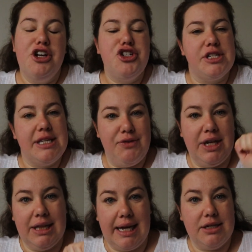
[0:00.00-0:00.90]
just giving
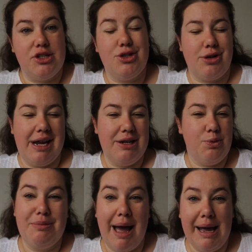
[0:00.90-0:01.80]
it like a straighten
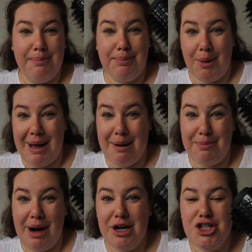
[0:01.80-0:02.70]
with my blowout
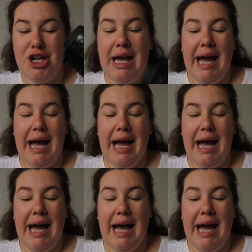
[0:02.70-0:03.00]
brush,